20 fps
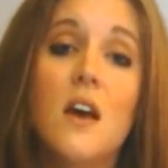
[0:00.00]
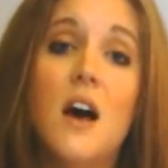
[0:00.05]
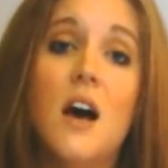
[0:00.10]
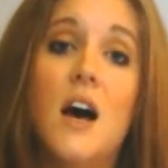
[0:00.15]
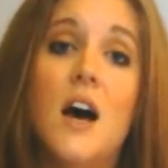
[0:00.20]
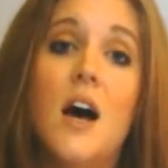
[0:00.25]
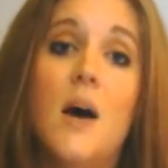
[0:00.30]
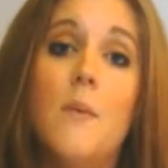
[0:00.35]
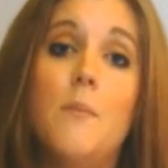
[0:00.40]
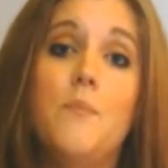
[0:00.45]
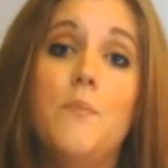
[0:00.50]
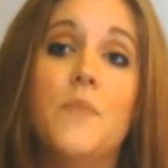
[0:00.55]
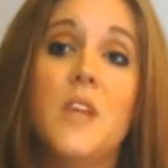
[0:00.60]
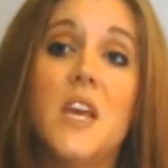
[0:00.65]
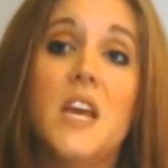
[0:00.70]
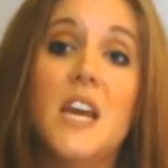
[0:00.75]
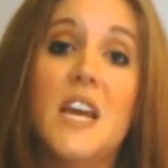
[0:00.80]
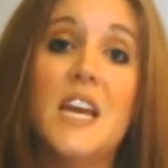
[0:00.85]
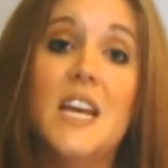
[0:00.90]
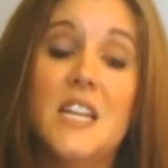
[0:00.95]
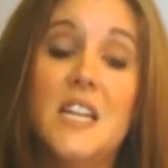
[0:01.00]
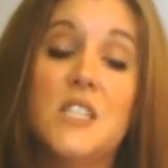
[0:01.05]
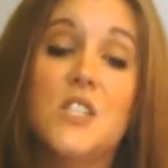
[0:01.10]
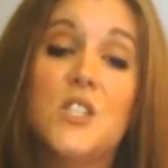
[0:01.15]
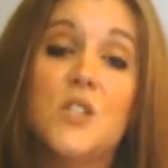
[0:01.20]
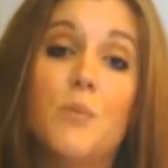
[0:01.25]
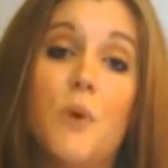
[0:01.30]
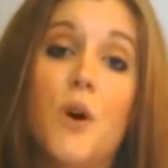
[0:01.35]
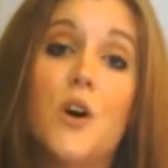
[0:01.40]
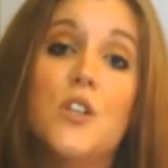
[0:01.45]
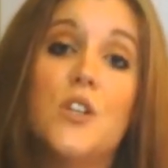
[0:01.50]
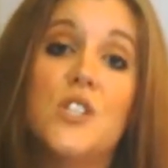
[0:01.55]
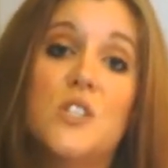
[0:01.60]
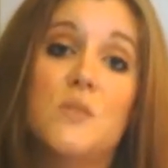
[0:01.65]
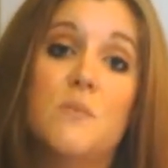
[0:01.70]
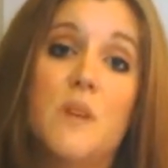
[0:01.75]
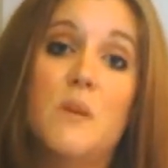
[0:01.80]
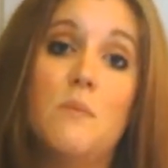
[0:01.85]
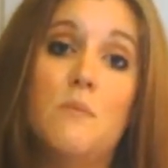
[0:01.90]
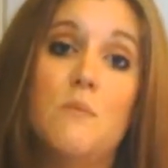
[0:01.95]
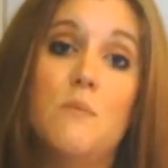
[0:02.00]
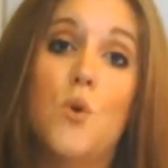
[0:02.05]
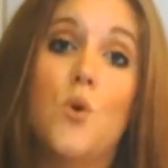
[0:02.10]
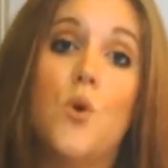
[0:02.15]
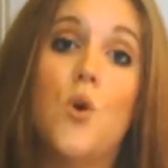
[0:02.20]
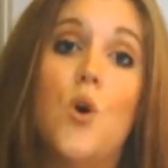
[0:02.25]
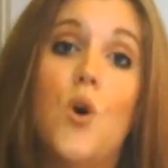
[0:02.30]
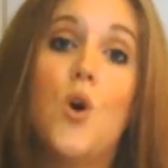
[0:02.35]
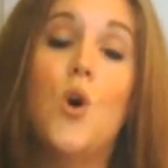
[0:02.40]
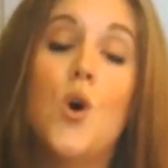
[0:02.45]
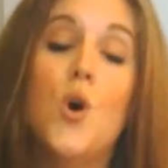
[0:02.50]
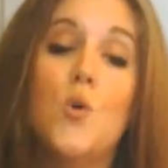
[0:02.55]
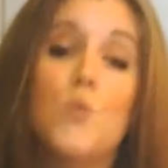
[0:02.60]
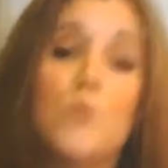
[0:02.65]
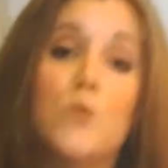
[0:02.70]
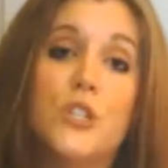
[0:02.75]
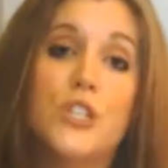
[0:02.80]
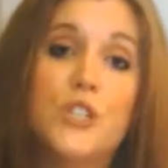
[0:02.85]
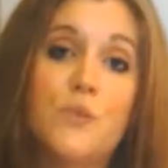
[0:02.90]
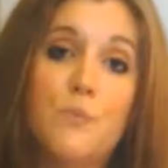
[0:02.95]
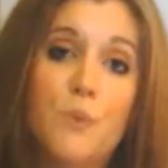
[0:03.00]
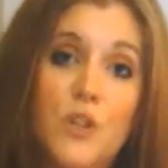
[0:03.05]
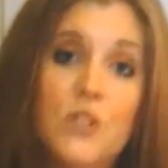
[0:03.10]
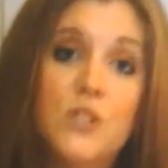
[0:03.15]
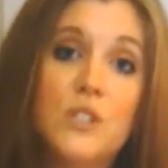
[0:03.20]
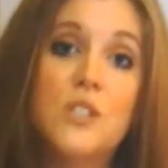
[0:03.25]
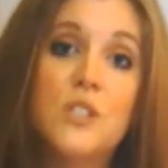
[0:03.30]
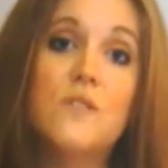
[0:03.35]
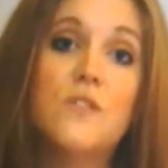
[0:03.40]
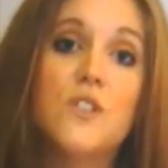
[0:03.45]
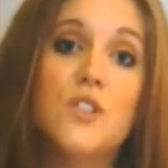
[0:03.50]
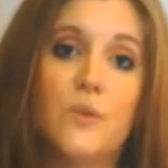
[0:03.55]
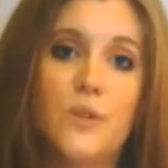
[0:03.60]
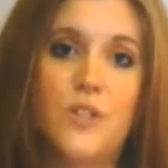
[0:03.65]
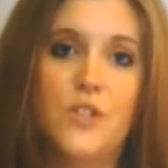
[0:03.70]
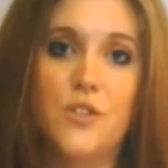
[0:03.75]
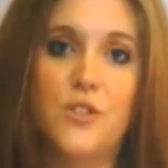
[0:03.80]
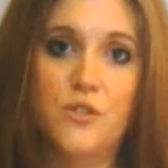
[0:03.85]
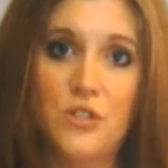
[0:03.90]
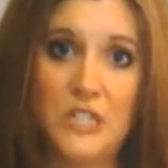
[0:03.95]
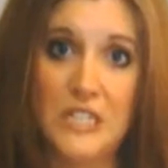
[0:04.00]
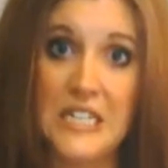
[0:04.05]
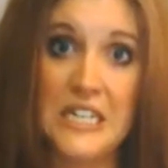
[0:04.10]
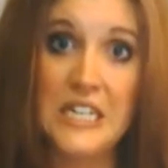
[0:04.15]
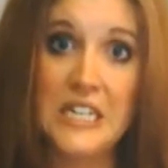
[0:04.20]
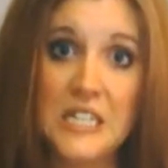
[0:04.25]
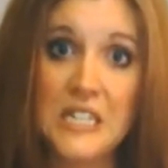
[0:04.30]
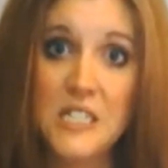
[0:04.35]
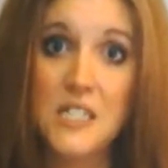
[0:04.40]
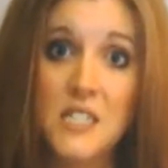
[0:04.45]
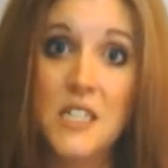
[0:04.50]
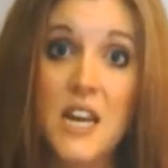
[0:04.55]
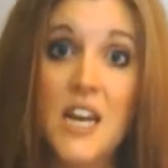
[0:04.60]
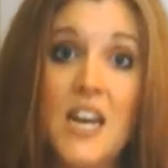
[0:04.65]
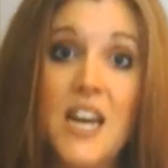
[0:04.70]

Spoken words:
it is supposed to be more responsive to industry needs.